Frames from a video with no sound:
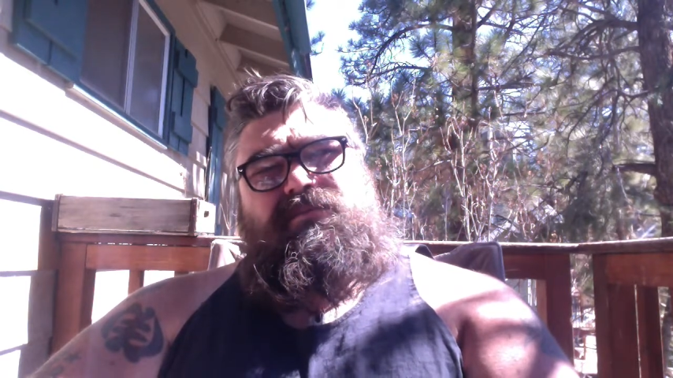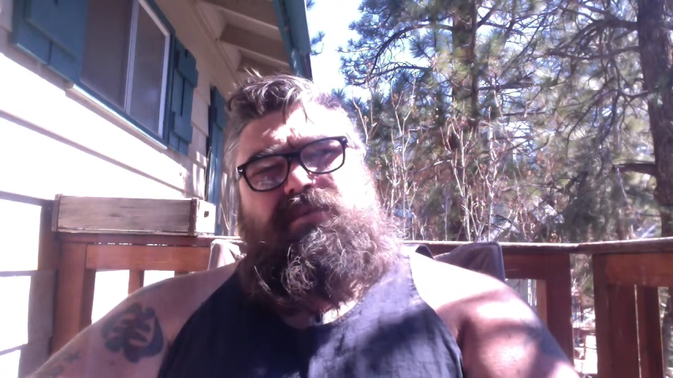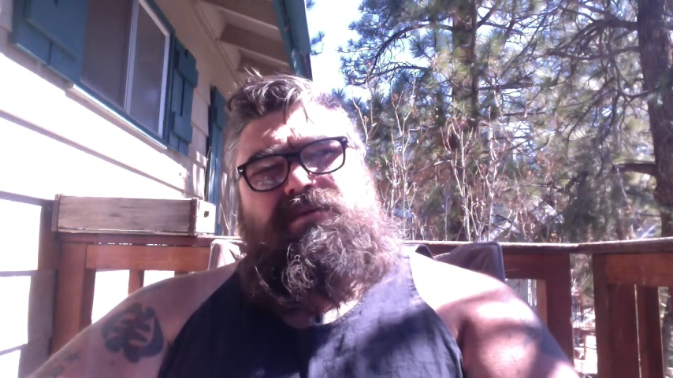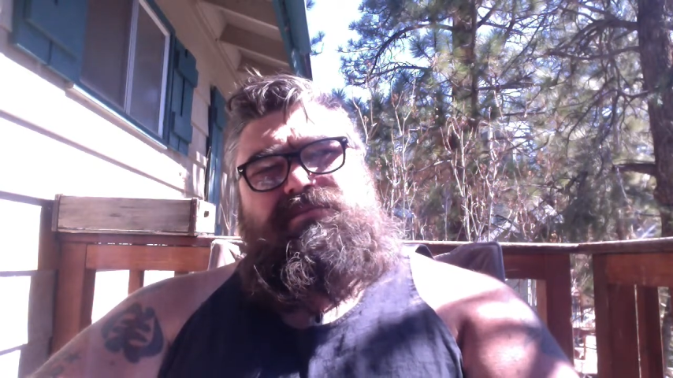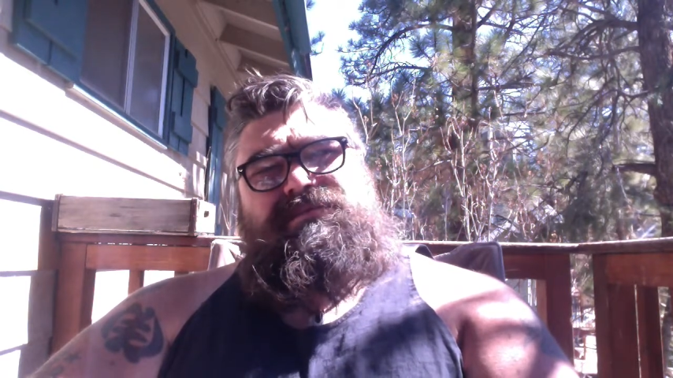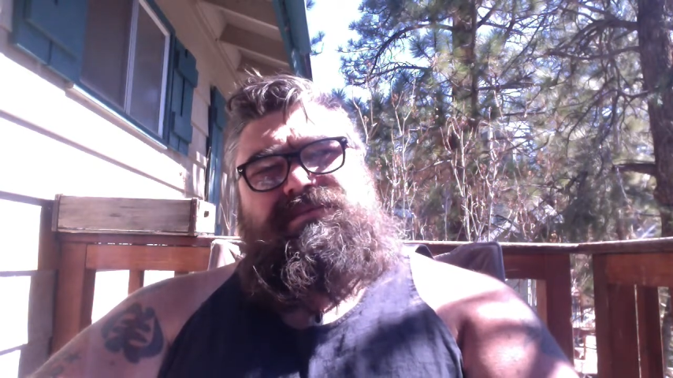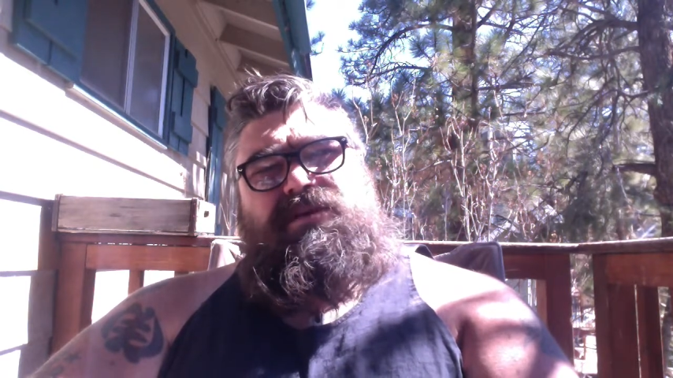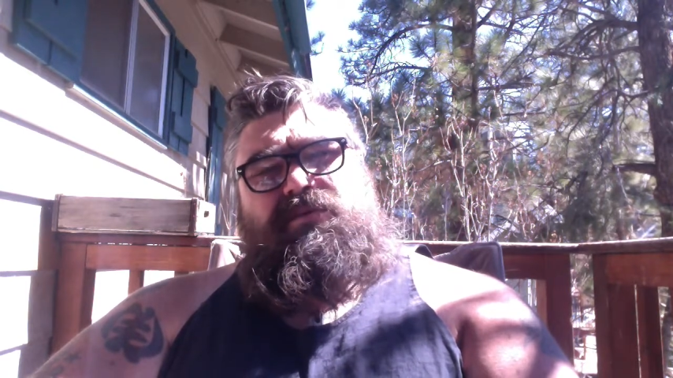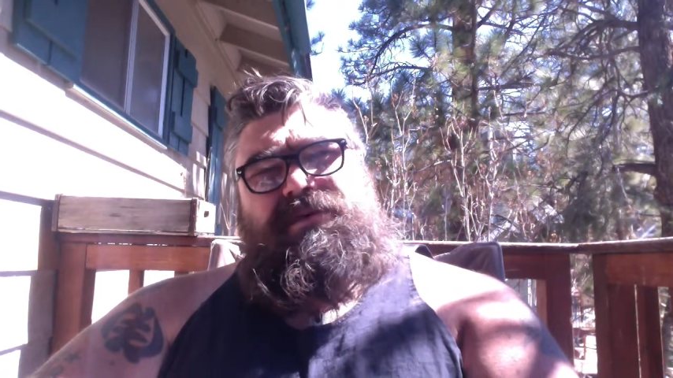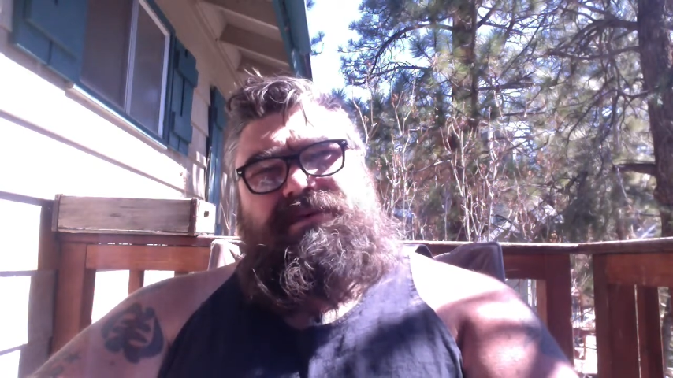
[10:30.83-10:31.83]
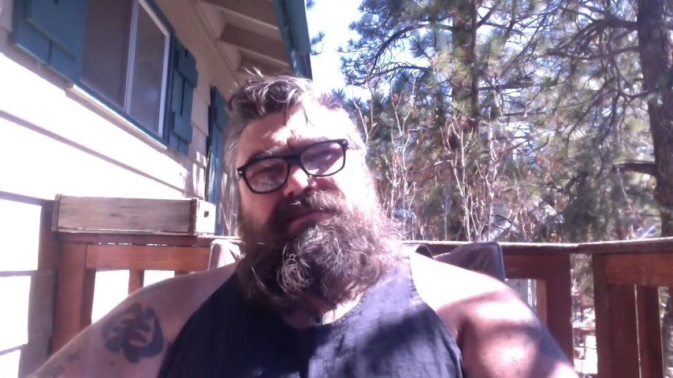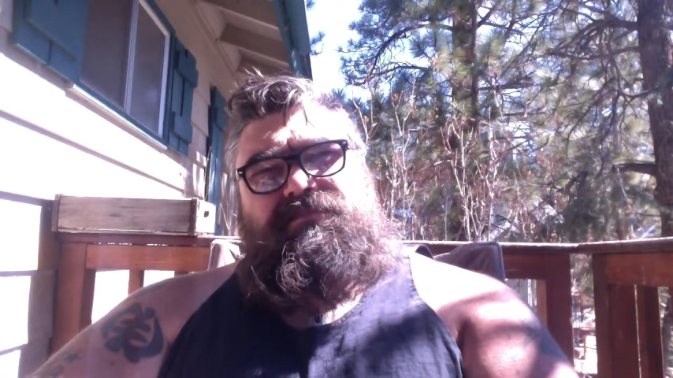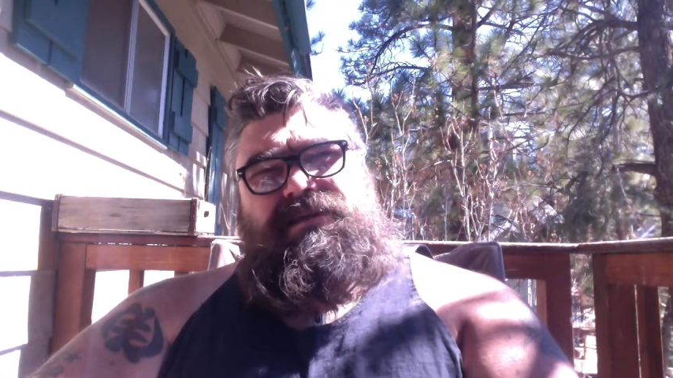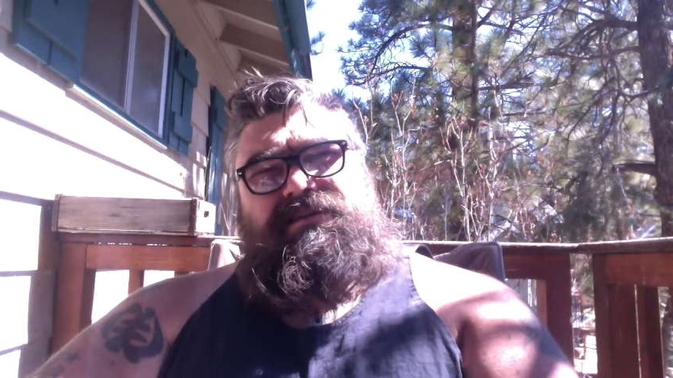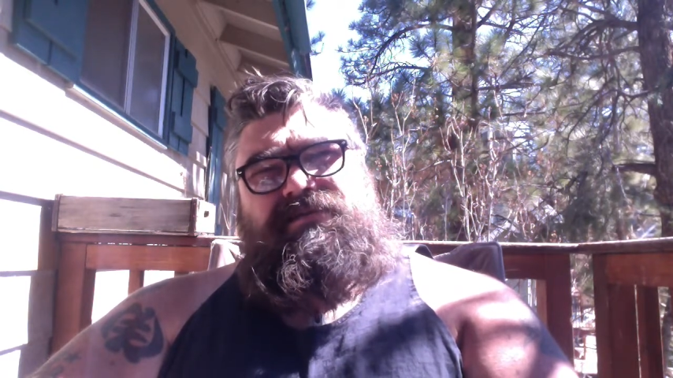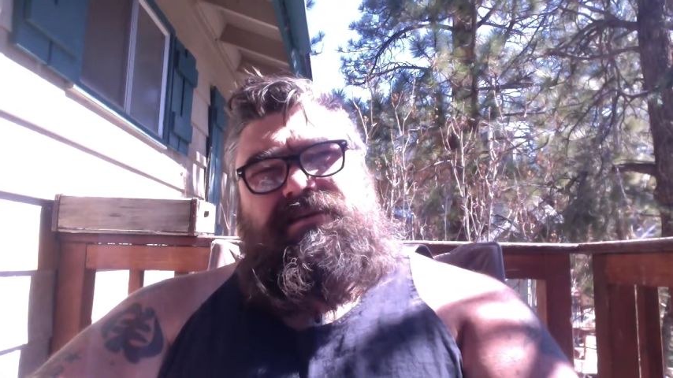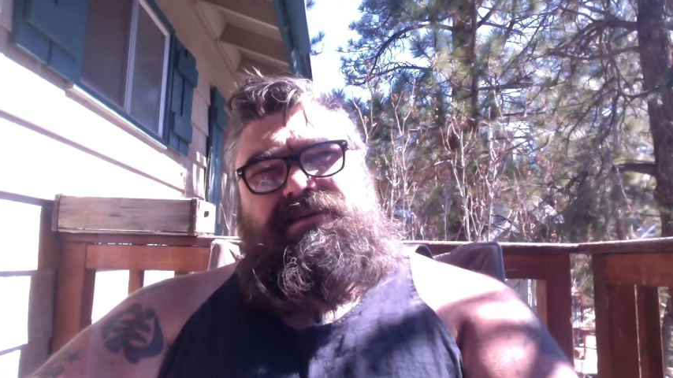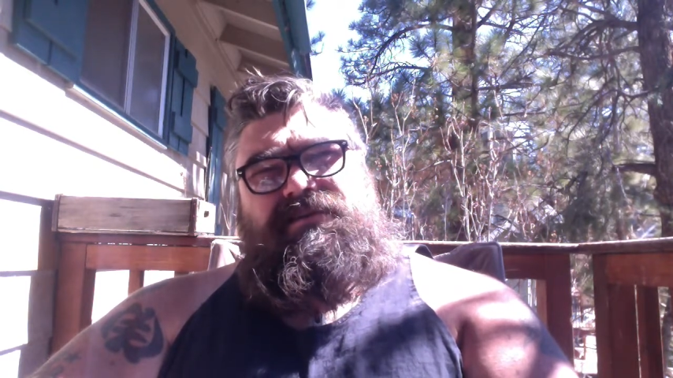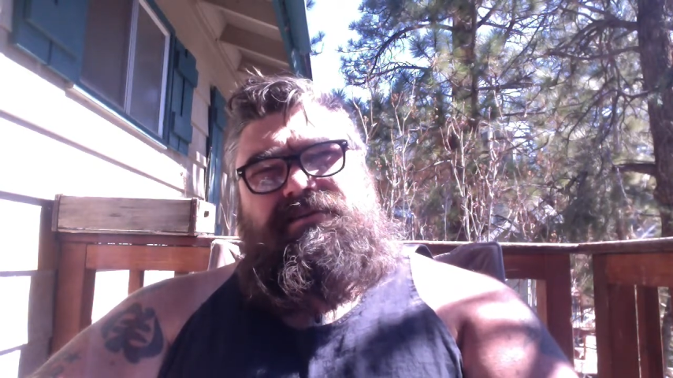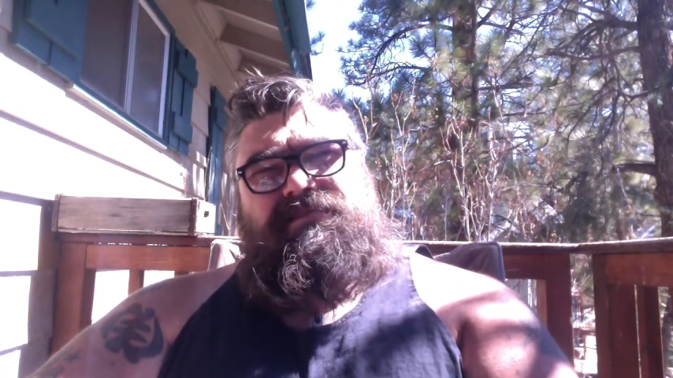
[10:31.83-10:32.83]
what was going to be
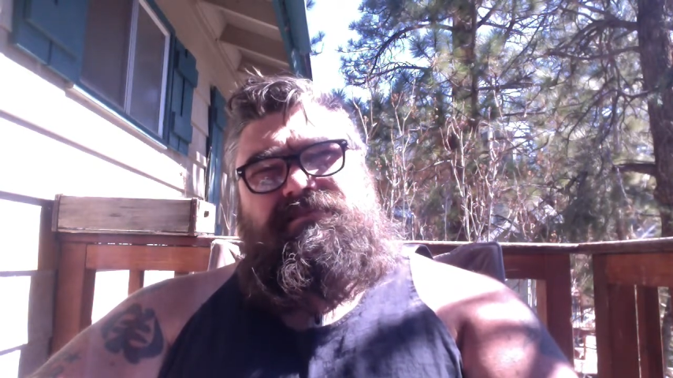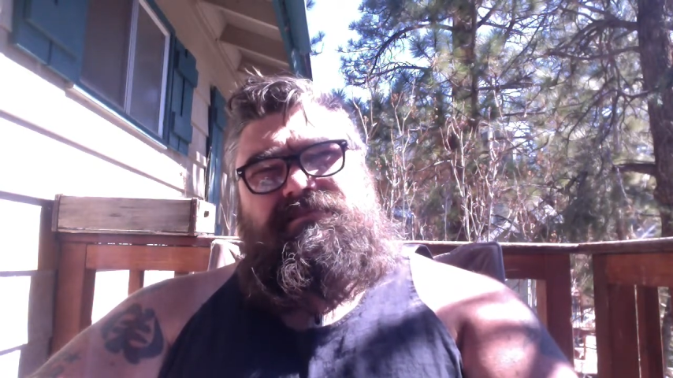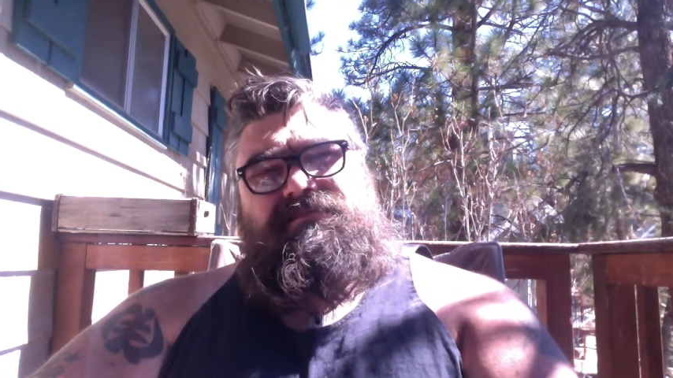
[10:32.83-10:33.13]
there,